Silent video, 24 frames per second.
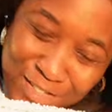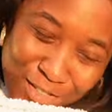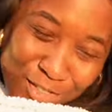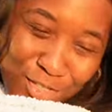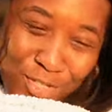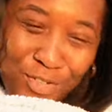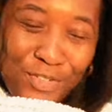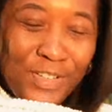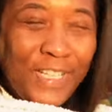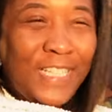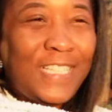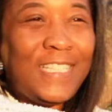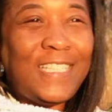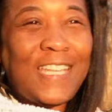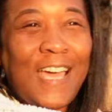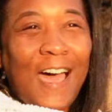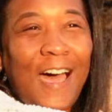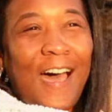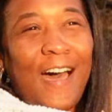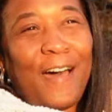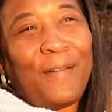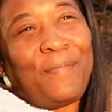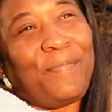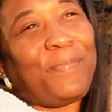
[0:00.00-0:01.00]

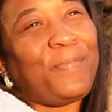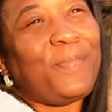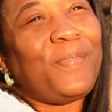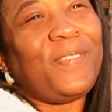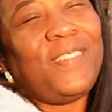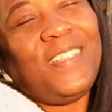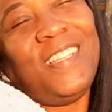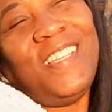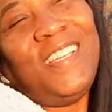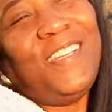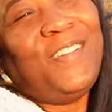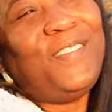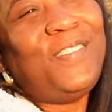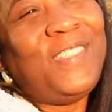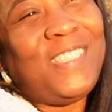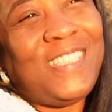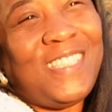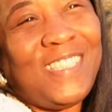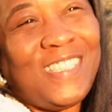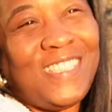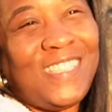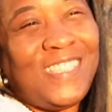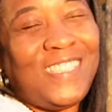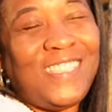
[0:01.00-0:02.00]
treetop
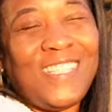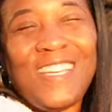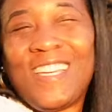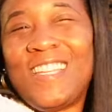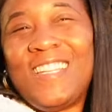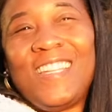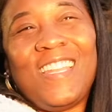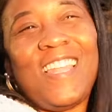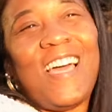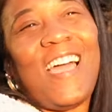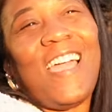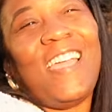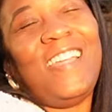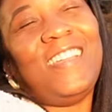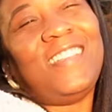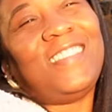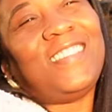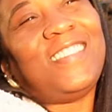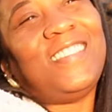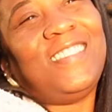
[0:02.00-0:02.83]
with the sunlight.